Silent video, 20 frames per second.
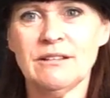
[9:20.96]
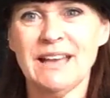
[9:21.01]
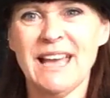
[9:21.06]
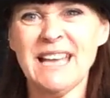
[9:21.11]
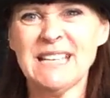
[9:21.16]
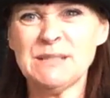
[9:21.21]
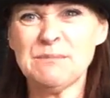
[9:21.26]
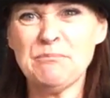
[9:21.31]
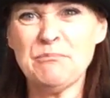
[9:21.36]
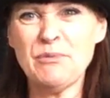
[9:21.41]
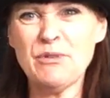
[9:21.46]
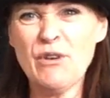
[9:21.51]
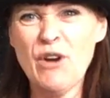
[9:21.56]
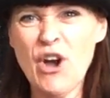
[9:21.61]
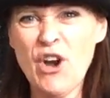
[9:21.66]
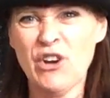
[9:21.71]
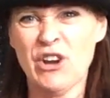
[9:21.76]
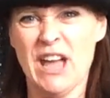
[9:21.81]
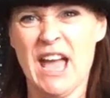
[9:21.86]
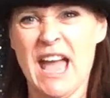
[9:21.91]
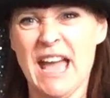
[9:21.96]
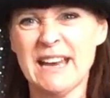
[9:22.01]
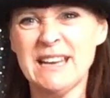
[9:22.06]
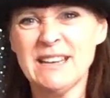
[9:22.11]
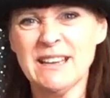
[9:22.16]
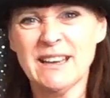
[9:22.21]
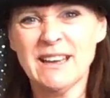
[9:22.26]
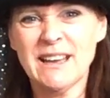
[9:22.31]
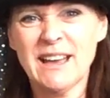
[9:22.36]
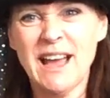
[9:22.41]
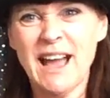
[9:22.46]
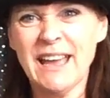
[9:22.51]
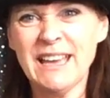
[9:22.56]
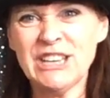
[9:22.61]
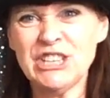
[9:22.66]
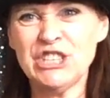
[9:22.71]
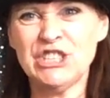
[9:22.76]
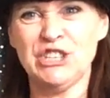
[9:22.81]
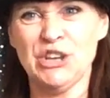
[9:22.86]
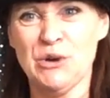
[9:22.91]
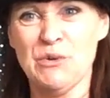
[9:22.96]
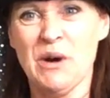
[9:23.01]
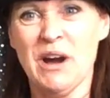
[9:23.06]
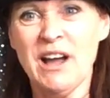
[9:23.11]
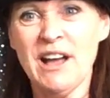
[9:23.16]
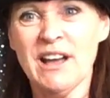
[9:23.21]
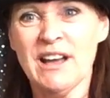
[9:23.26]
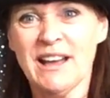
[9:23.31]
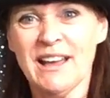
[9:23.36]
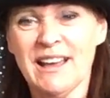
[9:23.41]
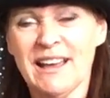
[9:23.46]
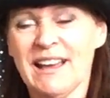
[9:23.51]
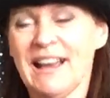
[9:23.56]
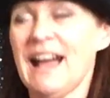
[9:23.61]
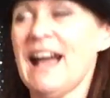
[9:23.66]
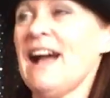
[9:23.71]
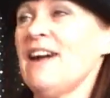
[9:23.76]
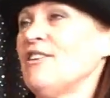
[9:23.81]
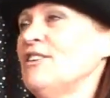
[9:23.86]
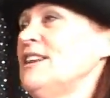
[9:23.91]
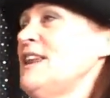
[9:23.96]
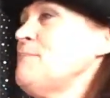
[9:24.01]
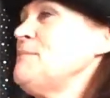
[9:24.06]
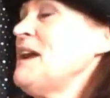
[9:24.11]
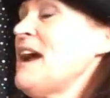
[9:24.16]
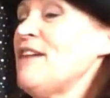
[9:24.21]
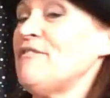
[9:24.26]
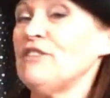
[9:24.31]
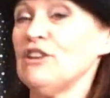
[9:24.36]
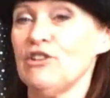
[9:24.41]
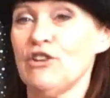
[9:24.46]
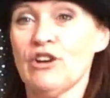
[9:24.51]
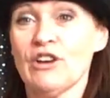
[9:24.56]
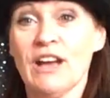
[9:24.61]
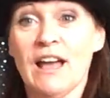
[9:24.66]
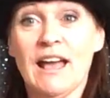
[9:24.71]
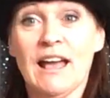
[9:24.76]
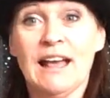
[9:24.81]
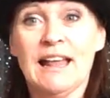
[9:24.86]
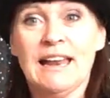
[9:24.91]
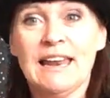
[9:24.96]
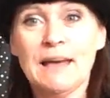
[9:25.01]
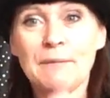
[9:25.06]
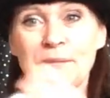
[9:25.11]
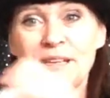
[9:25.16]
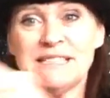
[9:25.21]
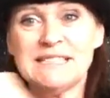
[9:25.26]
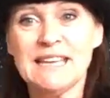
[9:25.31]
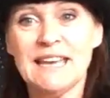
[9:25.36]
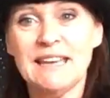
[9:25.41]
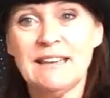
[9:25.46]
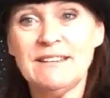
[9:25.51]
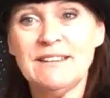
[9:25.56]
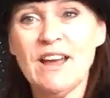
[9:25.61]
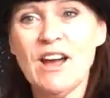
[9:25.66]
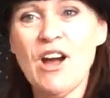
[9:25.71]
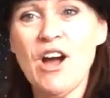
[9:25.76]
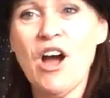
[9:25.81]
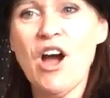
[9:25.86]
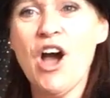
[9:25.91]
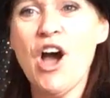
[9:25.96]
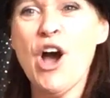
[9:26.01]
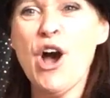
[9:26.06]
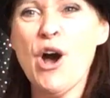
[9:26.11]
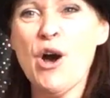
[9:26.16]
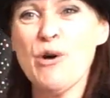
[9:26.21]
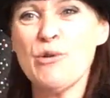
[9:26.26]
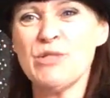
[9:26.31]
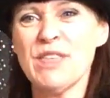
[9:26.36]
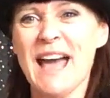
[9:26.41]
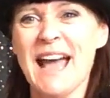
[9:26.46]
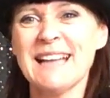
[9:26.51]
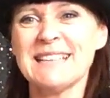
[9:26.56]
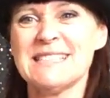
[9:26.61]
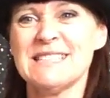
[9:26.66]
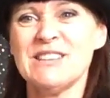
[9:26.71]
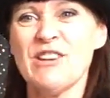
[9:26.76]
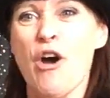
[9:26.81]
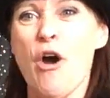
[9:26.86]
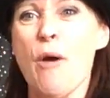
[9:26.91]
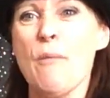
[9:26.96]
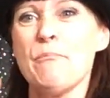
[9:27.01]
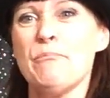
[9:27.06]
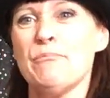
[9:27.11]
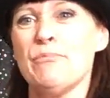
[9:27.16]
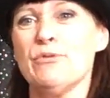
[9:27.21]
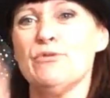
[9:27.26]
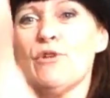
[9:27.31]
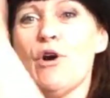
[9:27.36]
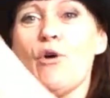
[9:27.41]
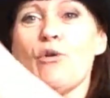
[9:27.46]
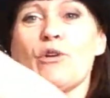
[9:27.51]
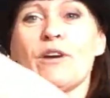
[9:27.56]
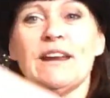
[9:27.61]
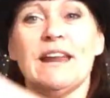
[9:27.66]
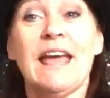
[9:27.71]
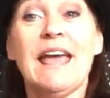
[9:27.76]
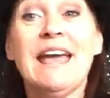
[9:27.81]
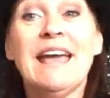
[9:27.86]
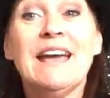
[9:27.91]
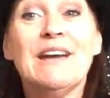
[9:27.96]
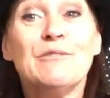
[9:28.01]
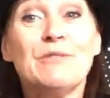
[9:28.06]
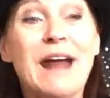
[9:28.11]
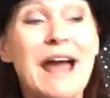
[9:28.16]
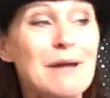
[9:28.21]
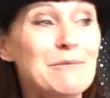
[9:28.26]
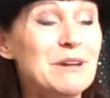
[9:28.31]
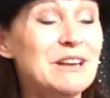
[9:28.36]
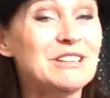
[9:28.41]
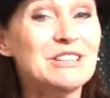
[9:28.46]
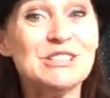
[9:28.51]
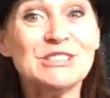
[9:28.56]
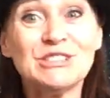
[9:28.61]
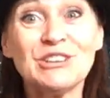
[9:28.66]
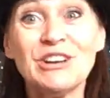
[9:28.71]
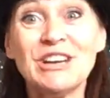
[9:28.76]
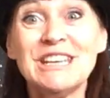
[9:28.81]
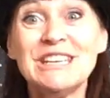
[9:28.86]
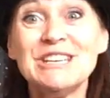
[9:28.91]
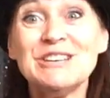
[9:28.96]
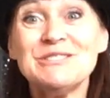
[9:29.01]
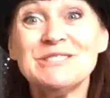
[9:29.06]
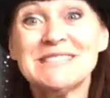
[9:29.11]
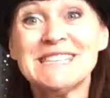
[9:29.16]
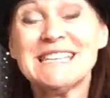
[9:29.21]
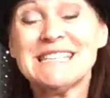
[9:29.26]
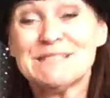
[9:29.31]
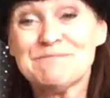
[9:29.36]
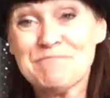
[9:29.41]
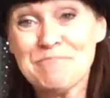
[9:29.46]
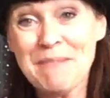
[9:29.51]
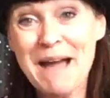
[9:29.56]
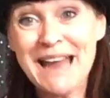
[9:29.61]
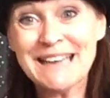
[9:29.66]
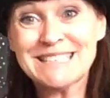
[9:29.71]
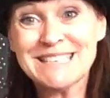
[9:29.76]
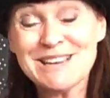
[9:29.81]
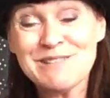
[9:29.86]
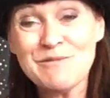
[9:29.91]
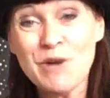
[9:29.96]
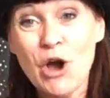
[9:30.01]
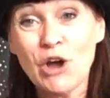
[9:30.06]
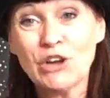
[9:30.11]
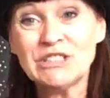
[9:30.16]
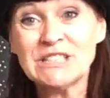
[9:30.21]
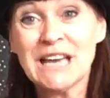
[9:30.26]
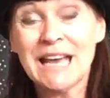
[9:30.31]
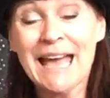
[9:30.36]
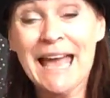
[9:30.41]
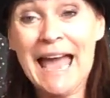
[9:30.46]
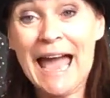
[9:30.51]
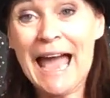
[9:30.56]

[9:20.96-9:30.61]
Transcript: It's broken? Are you sure? Hang on, let me have a look. Let me see. No, that's not broken. Right, we're just going to use this magic wand.